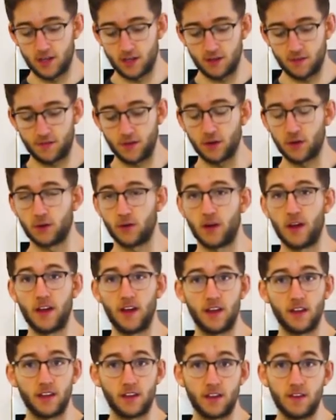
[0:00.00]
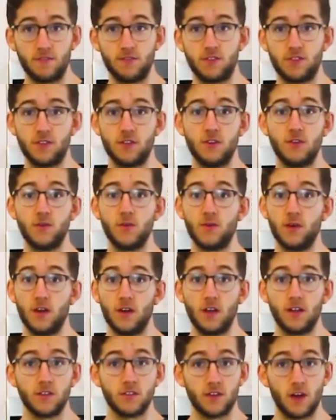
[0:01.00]
You feel great. Gives you
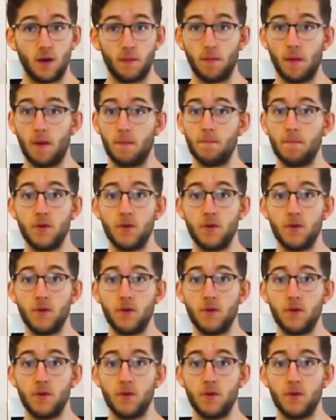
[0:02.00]
some